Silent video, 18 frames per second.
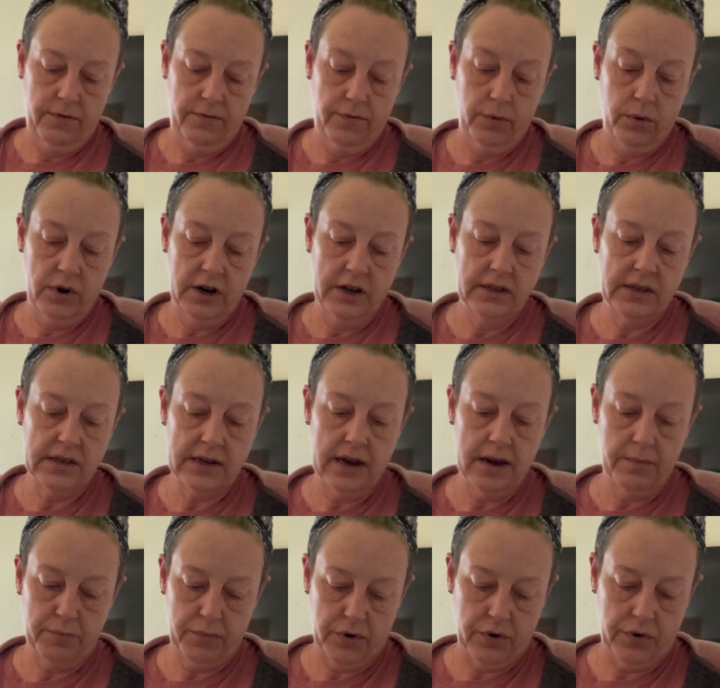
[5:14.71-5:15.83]
for
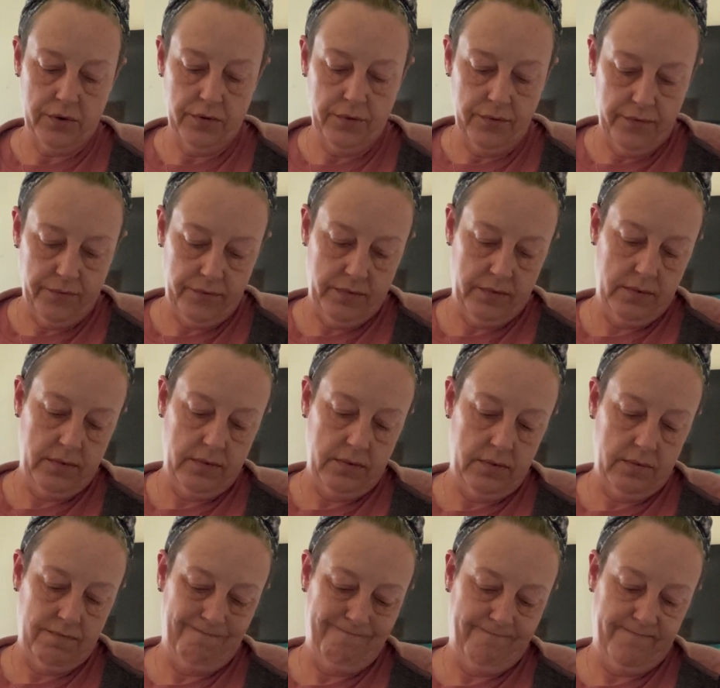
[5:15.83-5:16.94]
example,
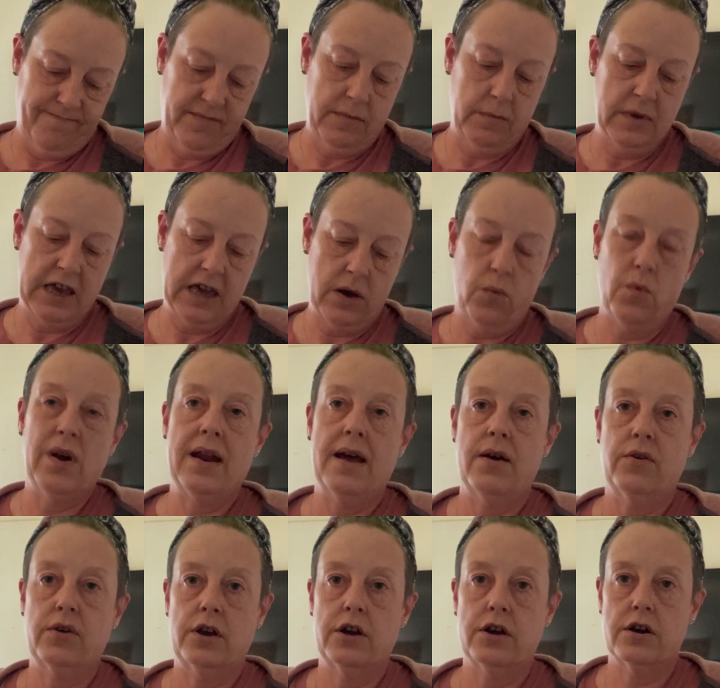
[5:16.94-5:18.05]
let me get one
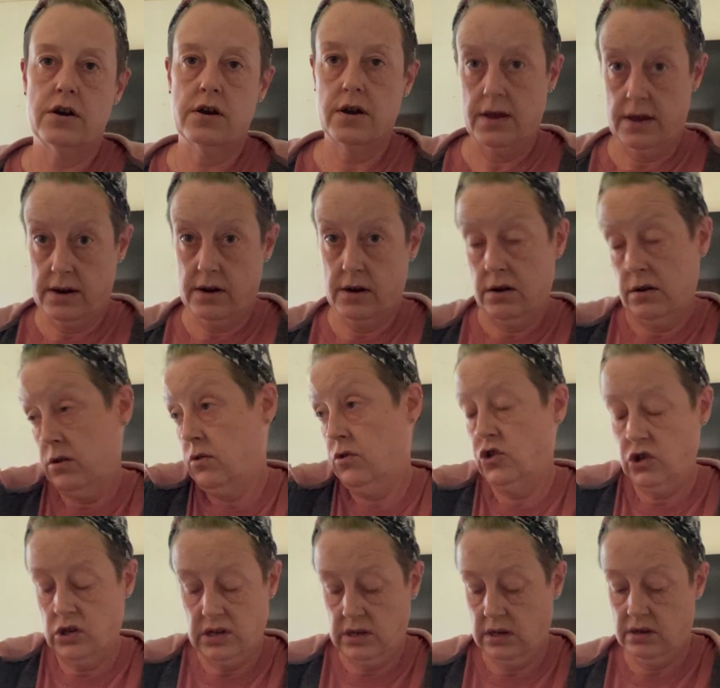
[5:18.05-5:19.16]
out here and I'll
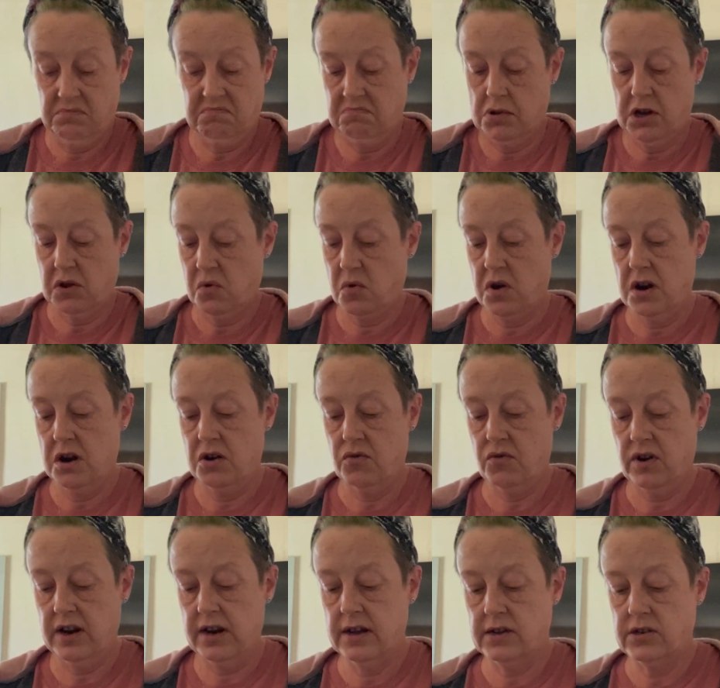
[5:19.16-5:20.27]
just pick one and
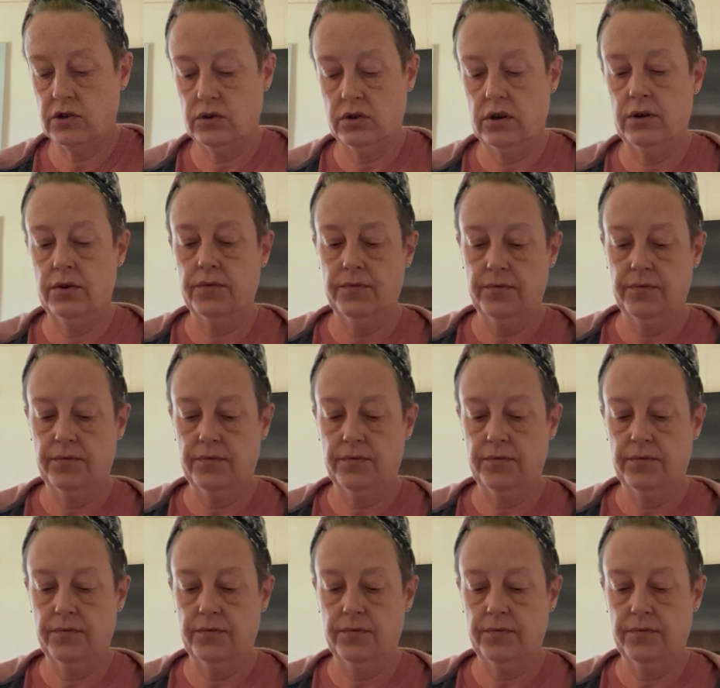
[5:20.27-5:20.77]
read it to you.